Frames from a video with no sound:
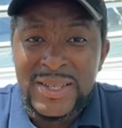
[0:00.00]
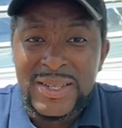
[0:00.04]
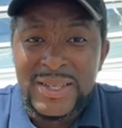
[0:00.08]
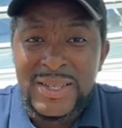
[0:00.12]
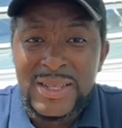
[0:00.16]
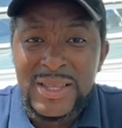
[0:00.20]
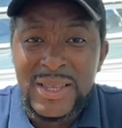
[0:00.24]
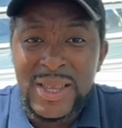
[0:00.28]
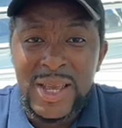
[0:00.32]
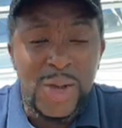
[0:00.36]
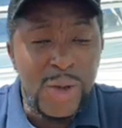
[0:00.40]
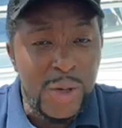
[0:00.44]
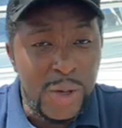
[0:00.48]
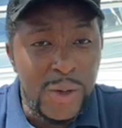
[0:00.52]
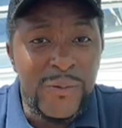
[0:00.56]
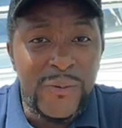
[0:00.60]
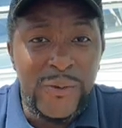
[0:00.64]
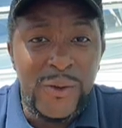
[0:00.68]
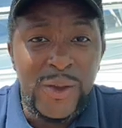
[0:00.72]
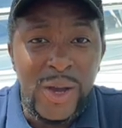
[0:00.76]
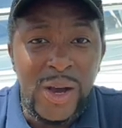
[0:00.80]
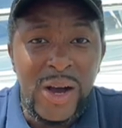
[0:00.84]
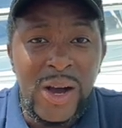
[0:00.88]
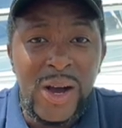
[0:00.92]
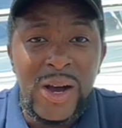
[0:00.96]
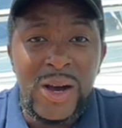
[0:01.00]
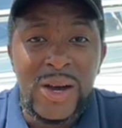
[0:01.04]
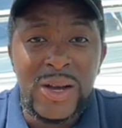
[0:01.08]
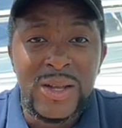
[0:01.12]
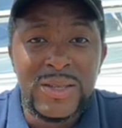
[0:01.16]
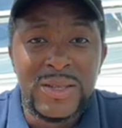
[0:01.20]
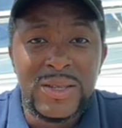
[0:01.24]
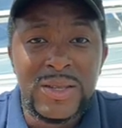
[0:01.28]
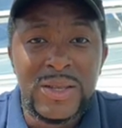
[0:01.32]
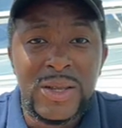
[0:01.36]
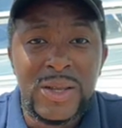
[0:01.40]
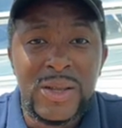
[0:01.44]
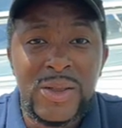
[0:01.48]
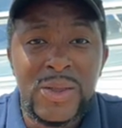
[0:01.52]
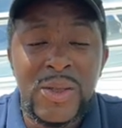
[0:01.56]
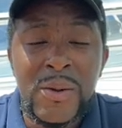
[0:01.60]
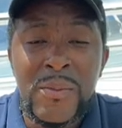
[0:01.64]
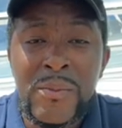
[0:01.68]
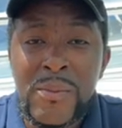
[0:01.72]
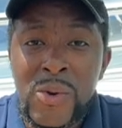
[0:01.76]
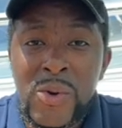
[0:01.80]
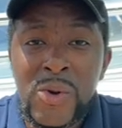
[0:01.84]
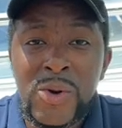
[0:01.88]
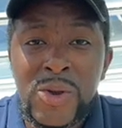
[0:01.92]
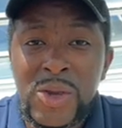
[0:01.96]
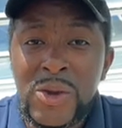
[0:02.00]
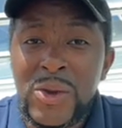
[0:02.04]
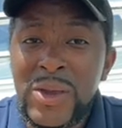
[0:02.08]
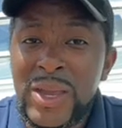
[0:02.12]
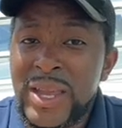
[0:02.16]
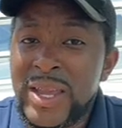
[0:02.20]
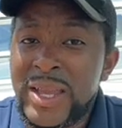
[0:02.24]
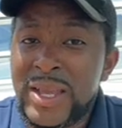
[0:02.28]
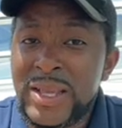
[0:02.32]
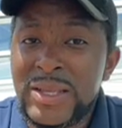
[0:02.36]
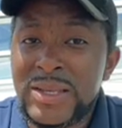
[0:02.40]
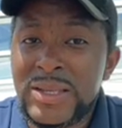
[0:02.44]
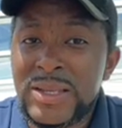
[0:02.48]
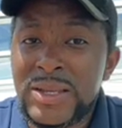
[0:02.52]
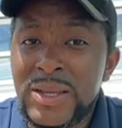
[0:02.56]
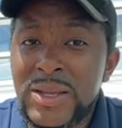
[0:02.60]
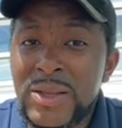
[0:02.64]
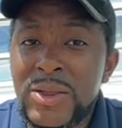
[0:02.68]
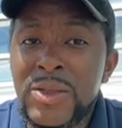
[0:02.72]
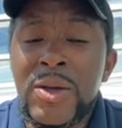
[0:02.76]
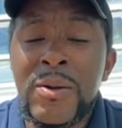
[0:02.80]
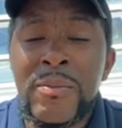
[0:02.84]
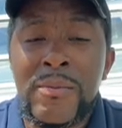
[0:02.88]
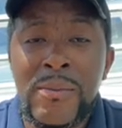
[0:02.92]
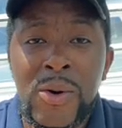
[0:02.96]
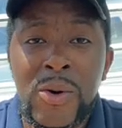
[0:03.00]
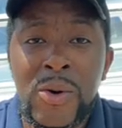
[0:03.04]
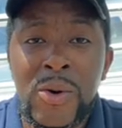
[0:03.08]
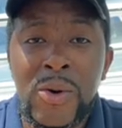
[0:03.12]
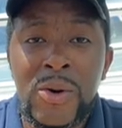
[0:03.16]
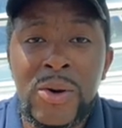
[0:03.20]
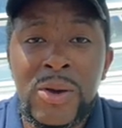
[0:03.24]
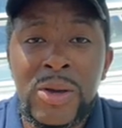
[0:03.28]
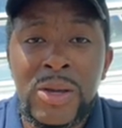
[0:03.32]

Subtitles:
they're good for your heart. The more you eat, the more